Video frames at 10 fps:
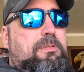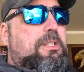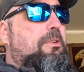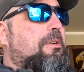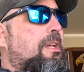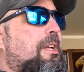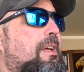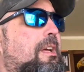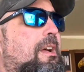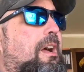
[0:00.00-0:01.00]
So
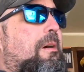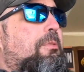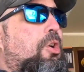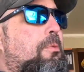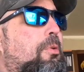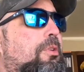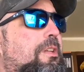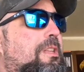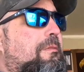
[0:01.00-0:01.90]
GoPro does